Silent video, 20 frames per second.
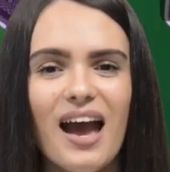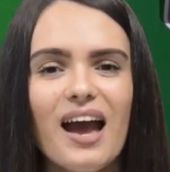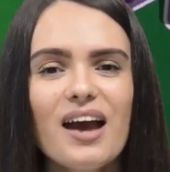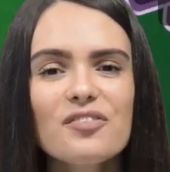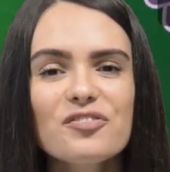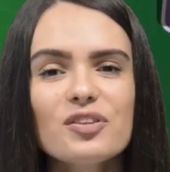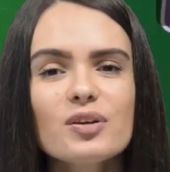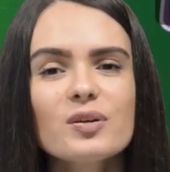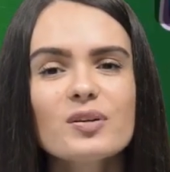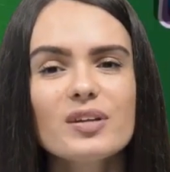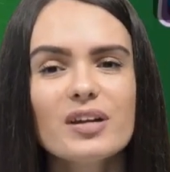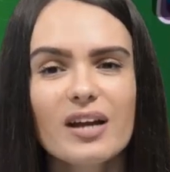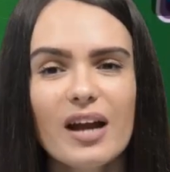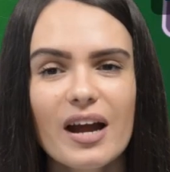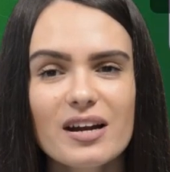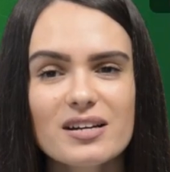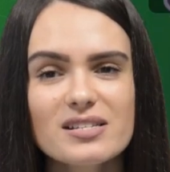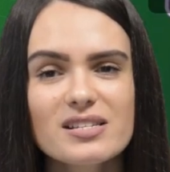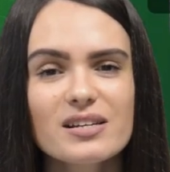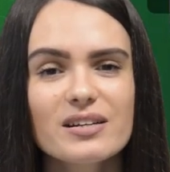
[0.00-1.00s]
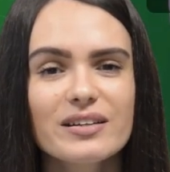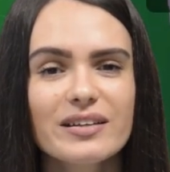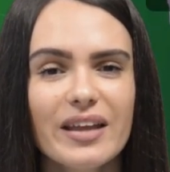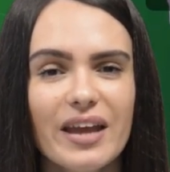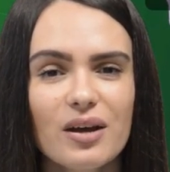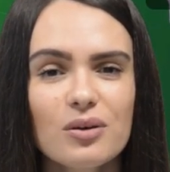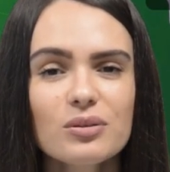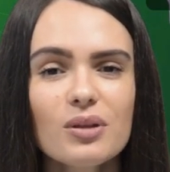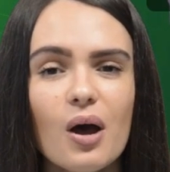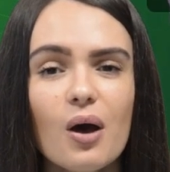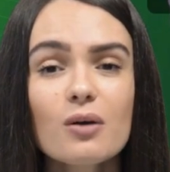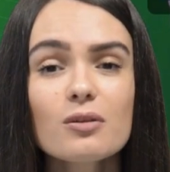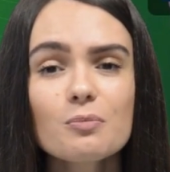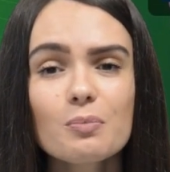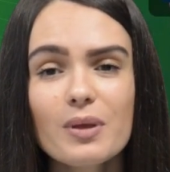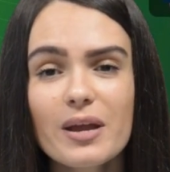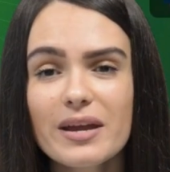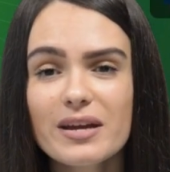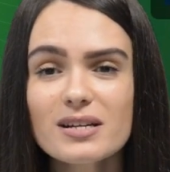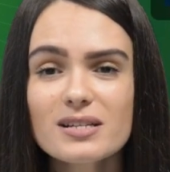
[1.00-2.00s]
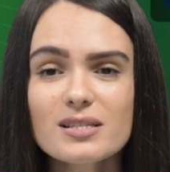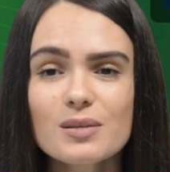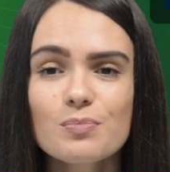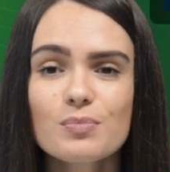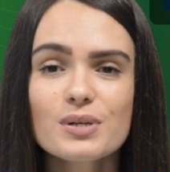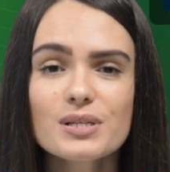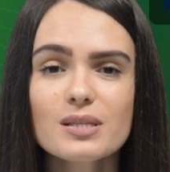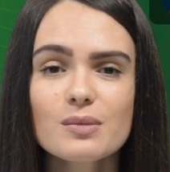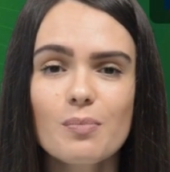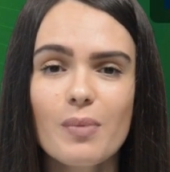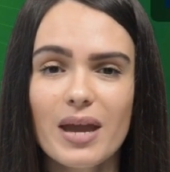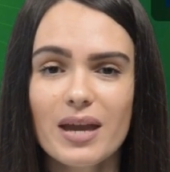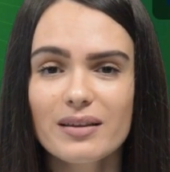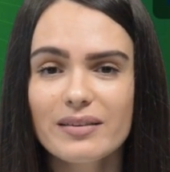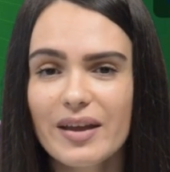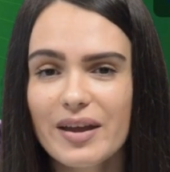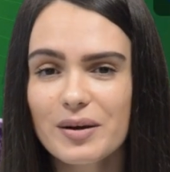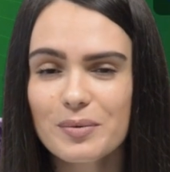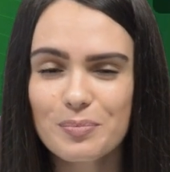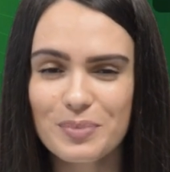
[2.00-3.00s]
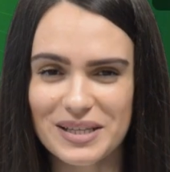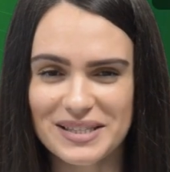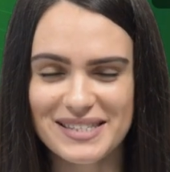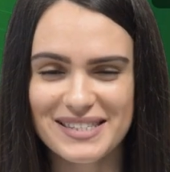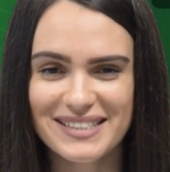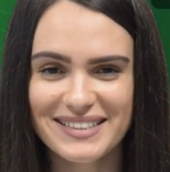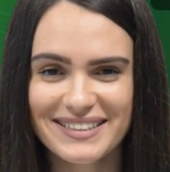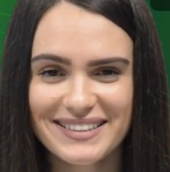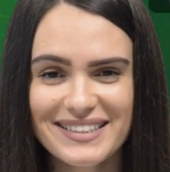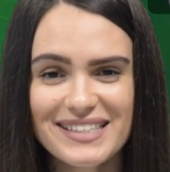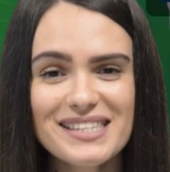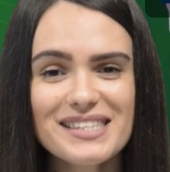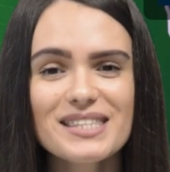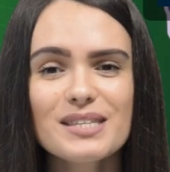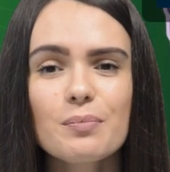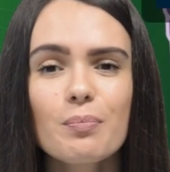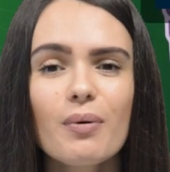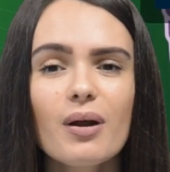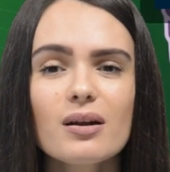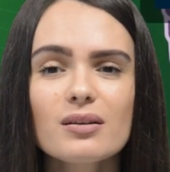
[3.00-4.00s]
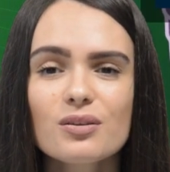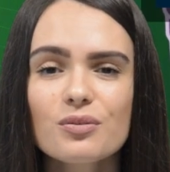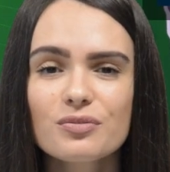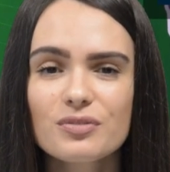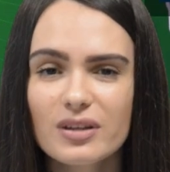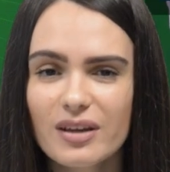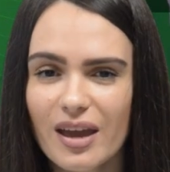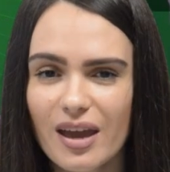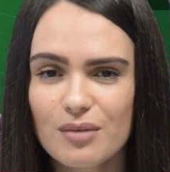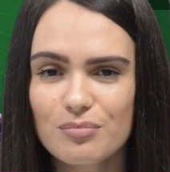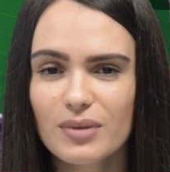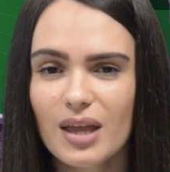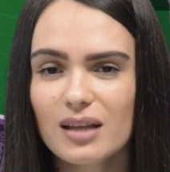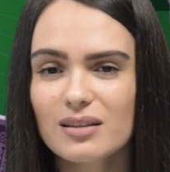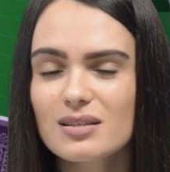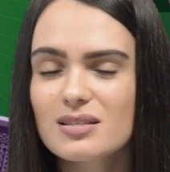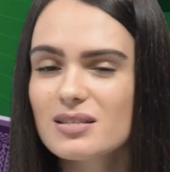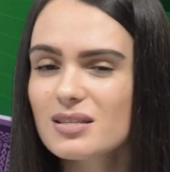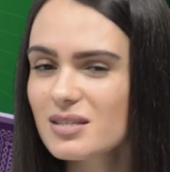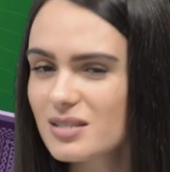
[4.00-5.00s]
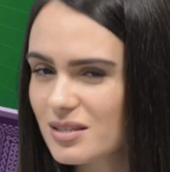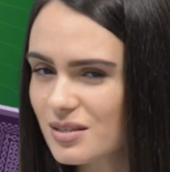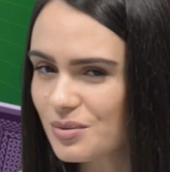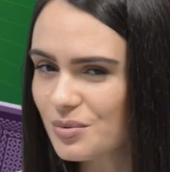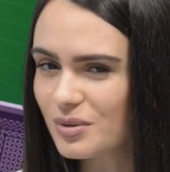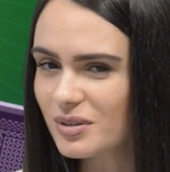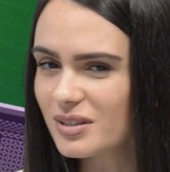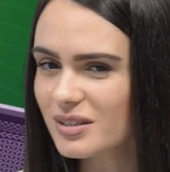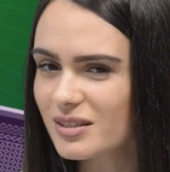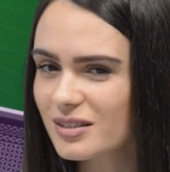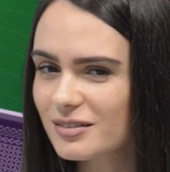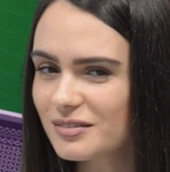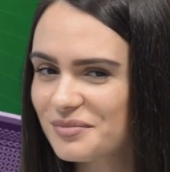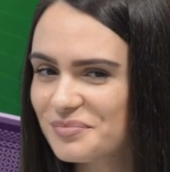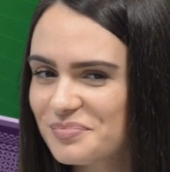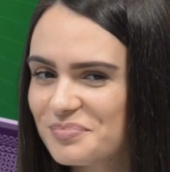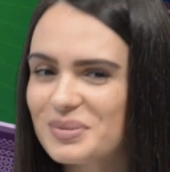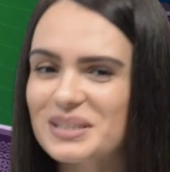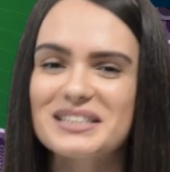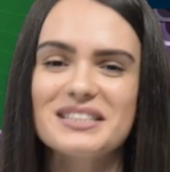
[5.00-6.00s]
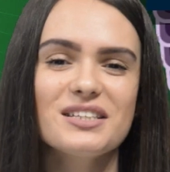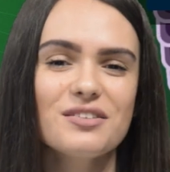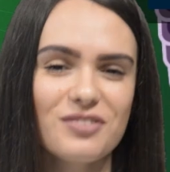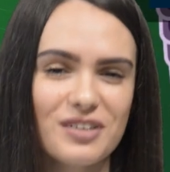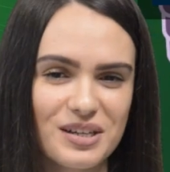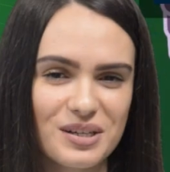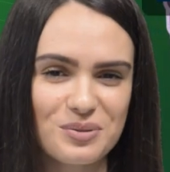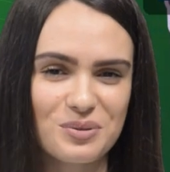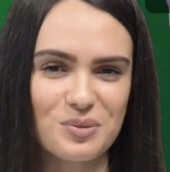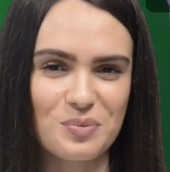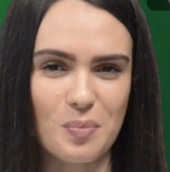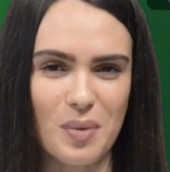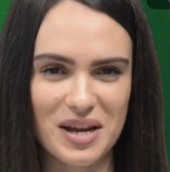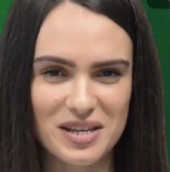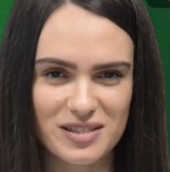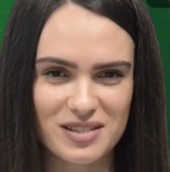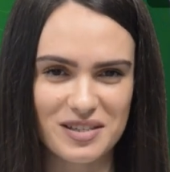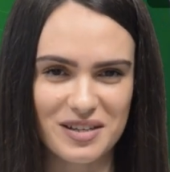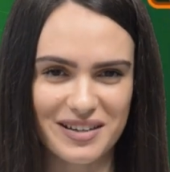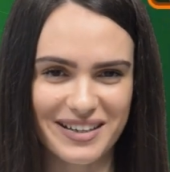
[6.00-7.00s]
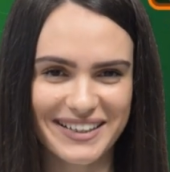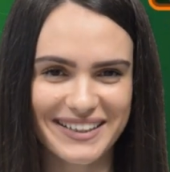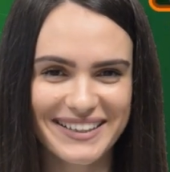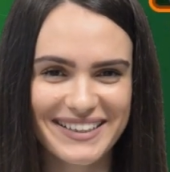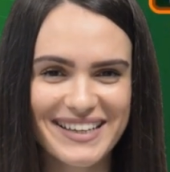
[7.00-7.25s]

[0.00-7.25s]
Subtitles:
After the cards are dealt, all players must make their bids. This is a part of the game that is easy to learn but difficult to master.